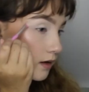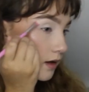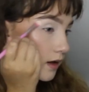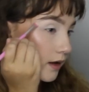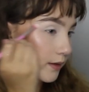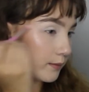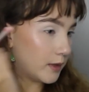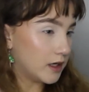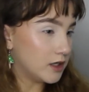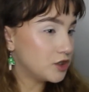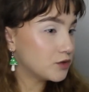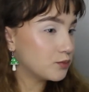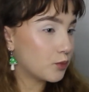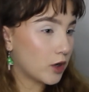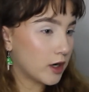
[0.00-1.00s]
and it
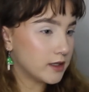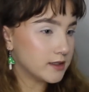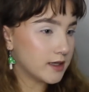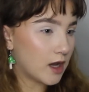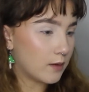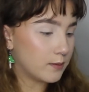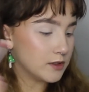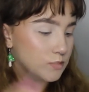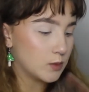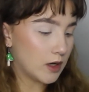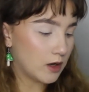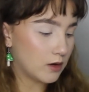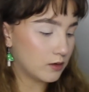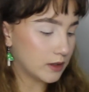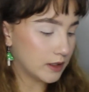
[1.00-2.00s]
just brightens it up as
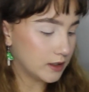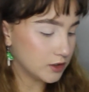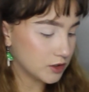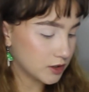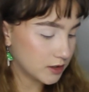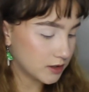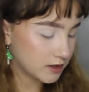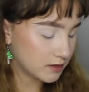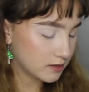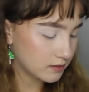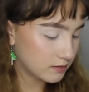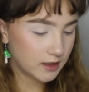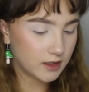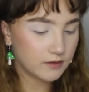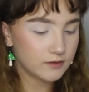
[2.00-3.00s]
well and just
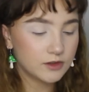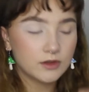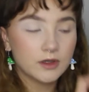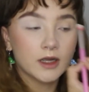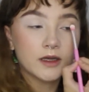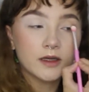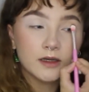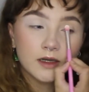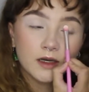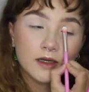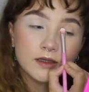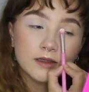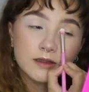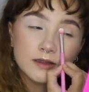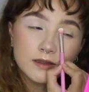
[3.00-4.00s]
gives you like a
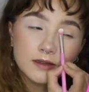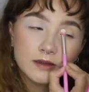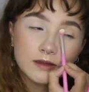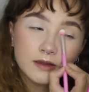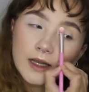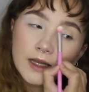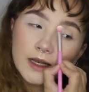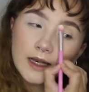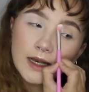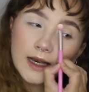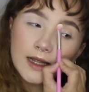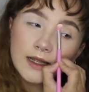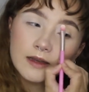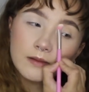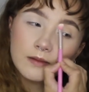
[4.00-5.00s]
nice
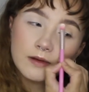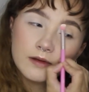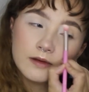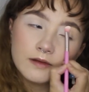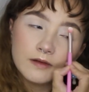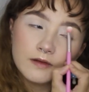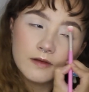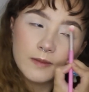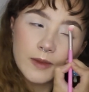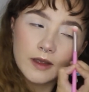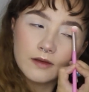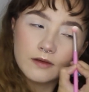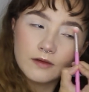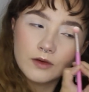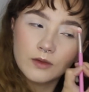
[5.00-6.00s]
plain
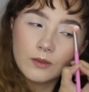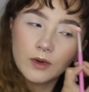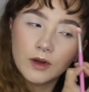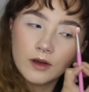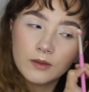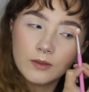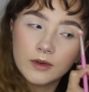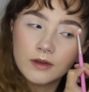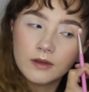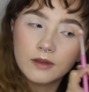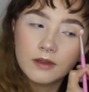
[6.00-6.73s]
space to work with.